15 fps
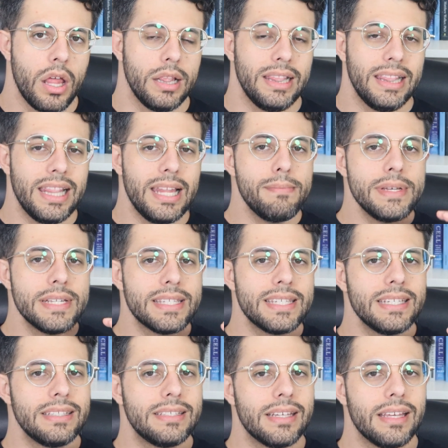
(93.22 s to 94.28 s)

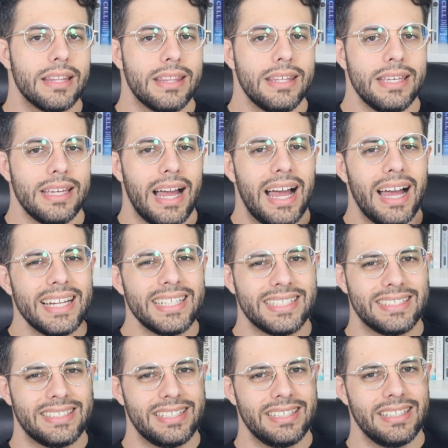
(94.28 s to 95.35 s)
limited the
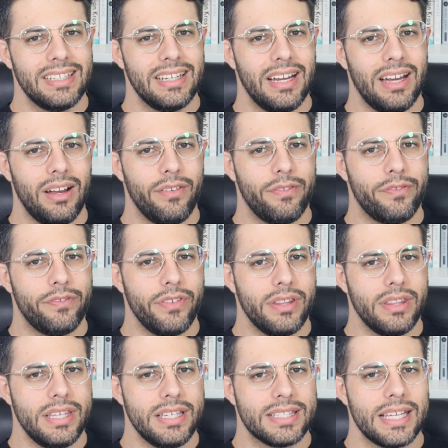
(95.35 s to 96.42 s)
height of
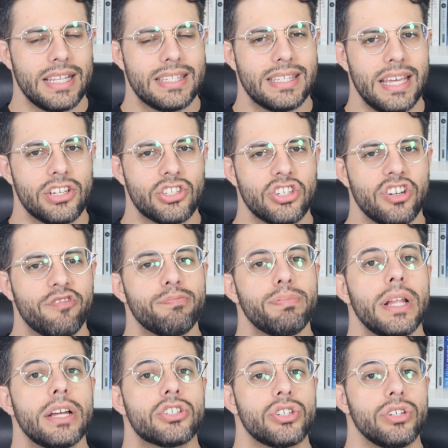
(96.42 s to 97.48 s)
the sensation of
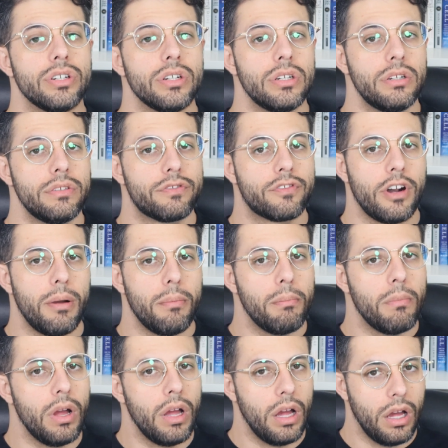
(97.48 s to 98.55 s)
pleasure
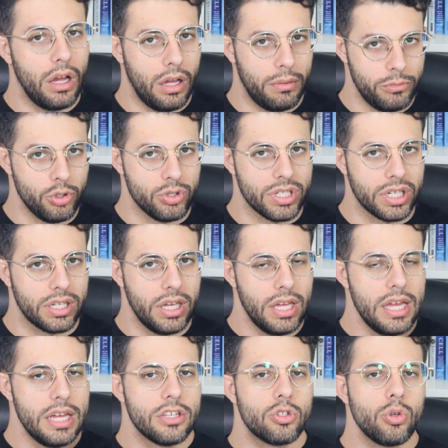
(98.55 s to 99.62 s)
from music.
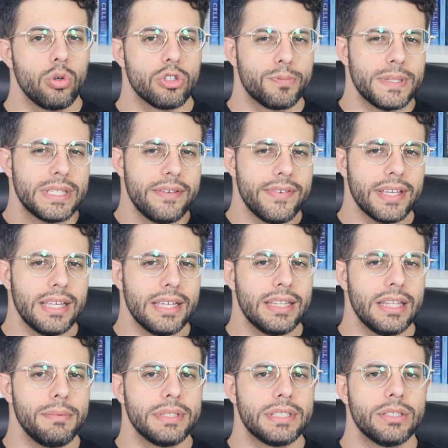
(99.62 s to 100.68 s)
So specifically,
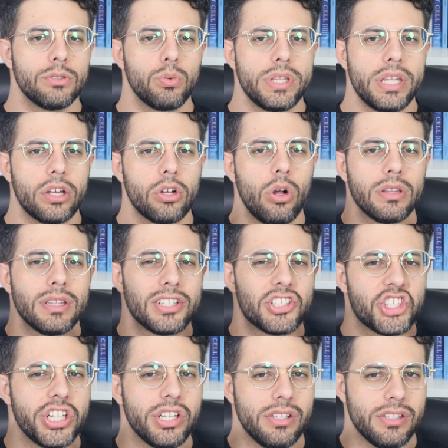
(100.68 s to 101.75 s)
it limited what they call the
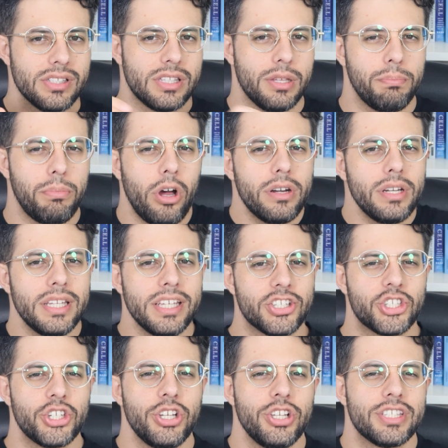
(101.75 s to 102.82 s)
chills, the bodily
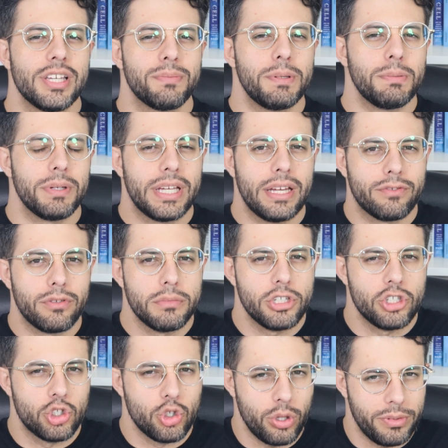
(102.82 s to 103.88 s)
chills that people get from the
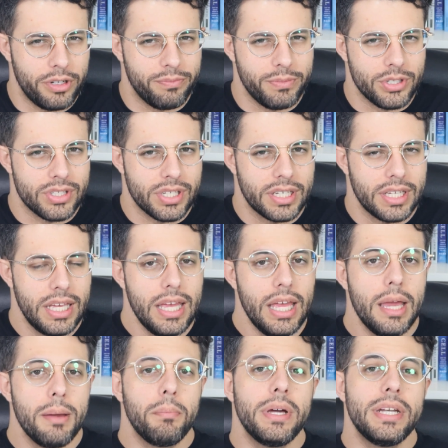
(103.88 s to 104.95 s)
enjoyment of music.
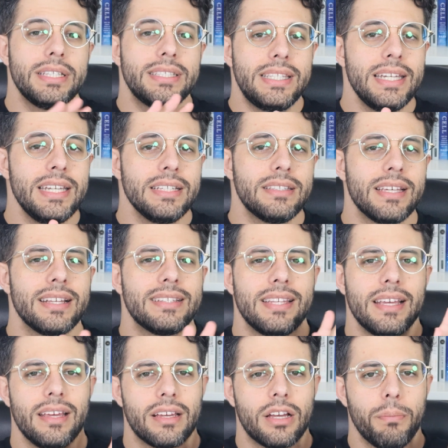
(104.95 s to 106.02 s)
But it didn't
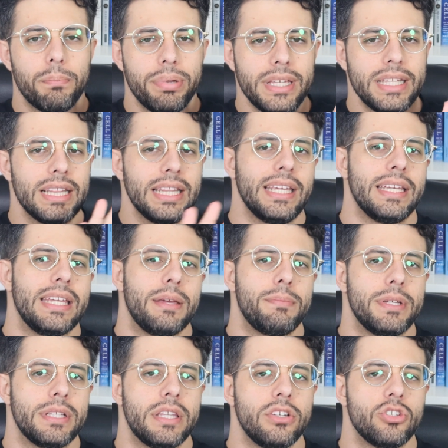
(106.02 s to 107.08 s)
completely
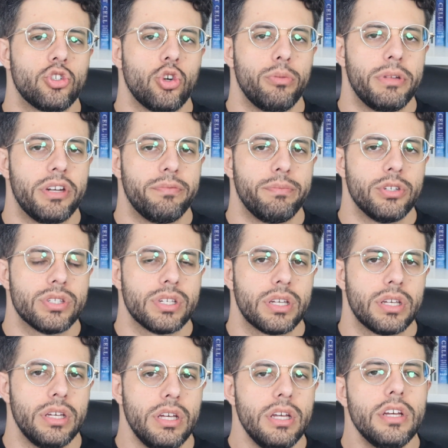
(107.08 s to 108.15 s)
inhibit the enjoyment of
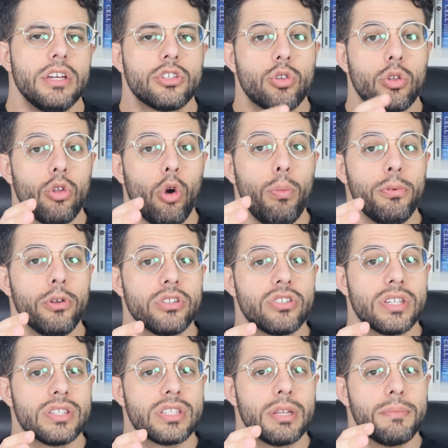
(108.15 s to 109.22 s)
music. So the opiate
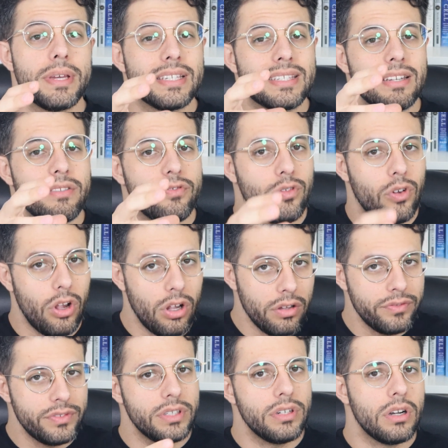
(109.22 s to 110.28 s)
system is
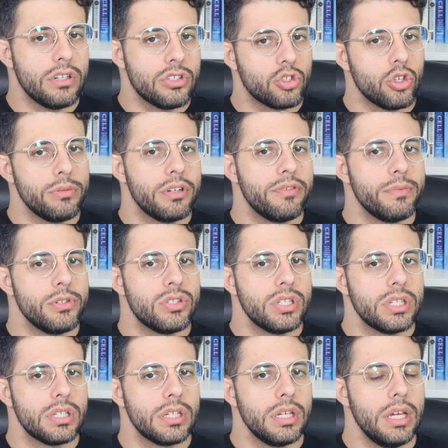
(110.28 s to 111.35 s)
involved in our enjoyment of
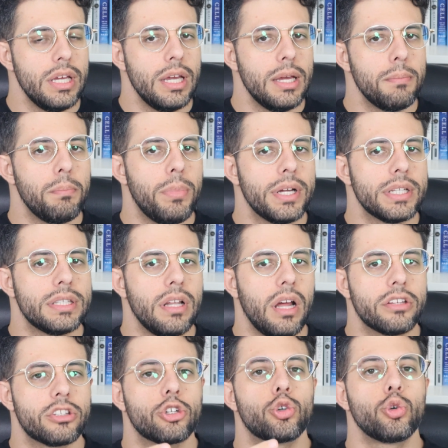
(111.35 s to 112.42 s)
music, but
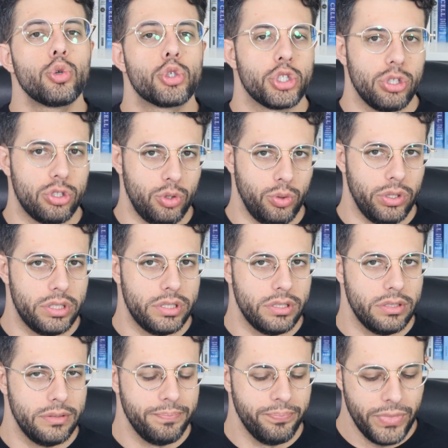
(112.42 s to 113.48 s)
not crucial to
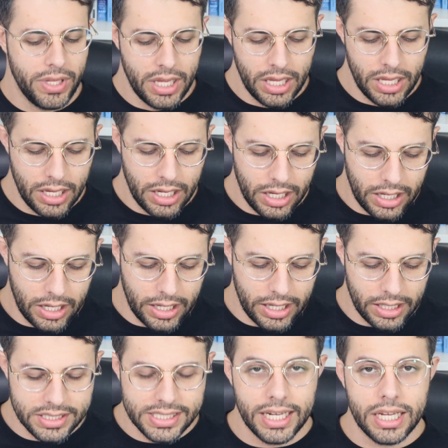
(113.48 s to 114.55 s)
it.
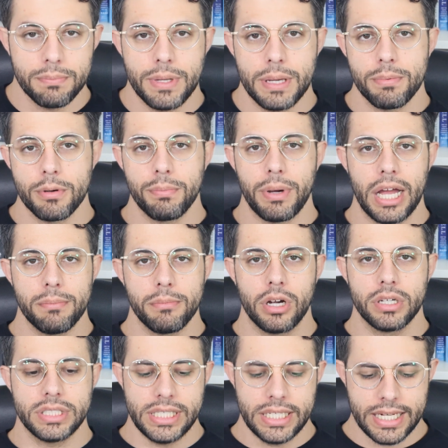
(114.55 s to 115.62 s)
A second paper by
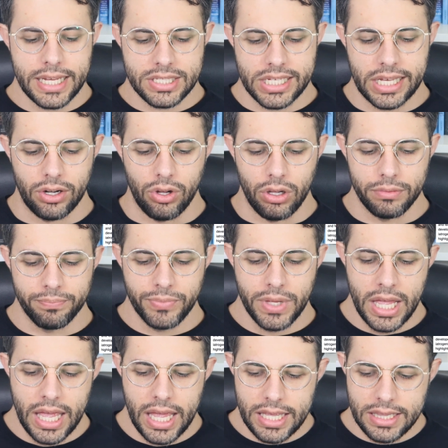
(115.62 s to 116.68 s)
Martinez et al.
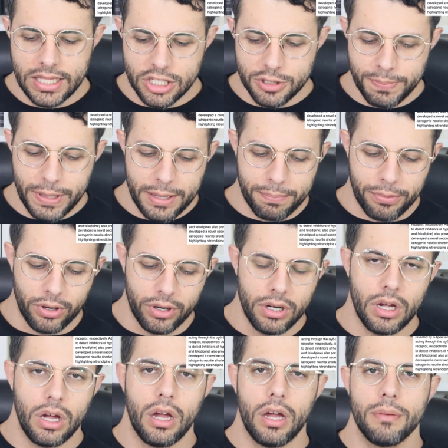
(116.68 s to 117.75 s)
In this
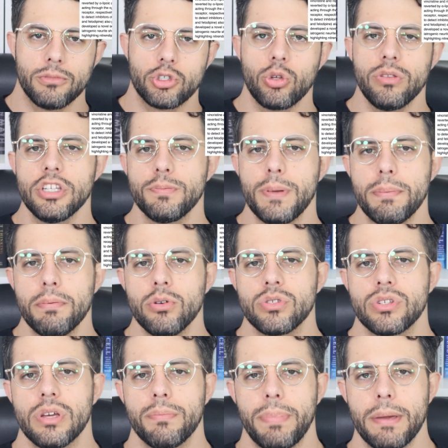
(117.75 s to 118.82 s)
paper, this paper
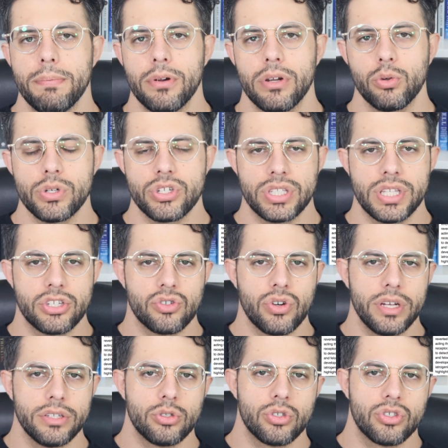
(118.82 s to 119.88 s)
was a paper in which they
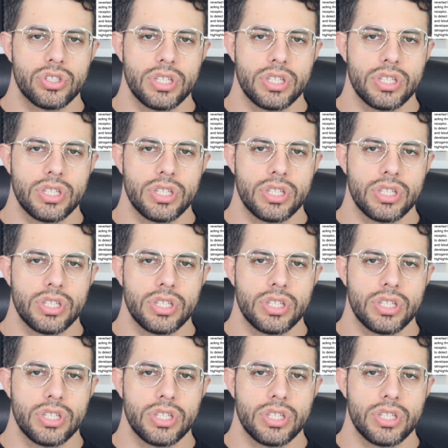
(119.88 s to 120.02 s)
tried to